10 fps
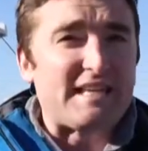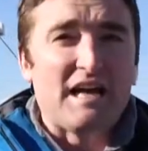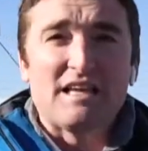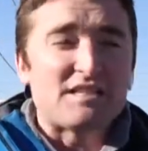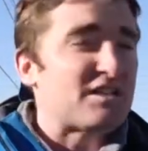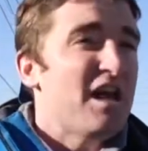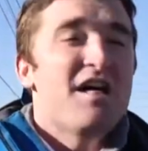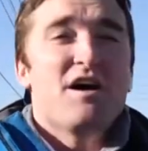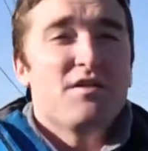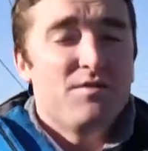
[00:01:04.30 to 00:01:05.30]
tell us
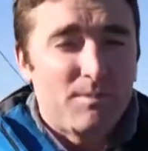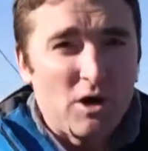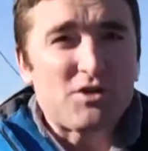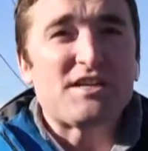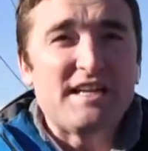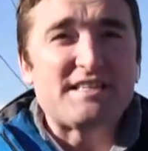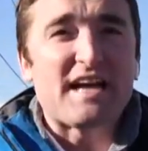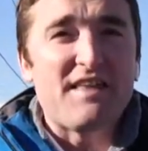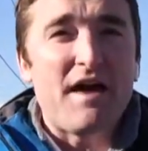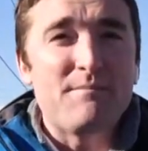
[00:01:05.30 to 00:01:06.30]
the person
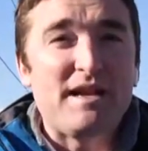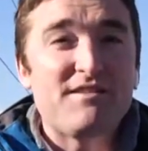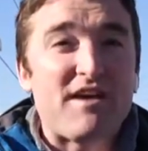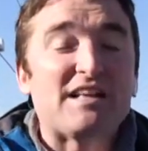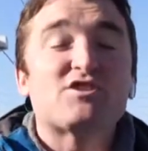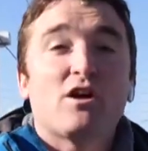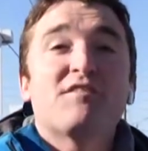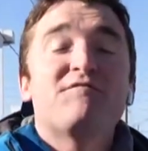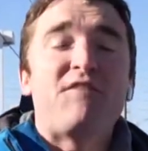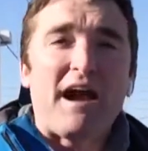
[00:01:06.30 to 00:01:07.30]
inside that minivan
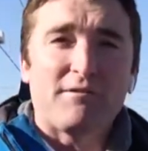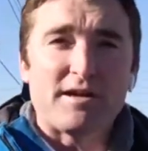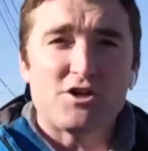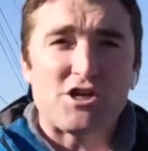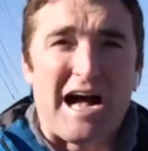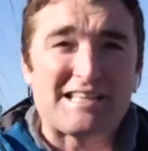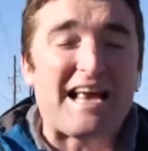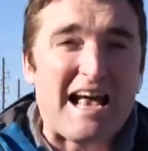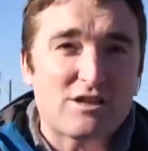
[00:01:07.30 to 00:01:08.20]
started firing shots at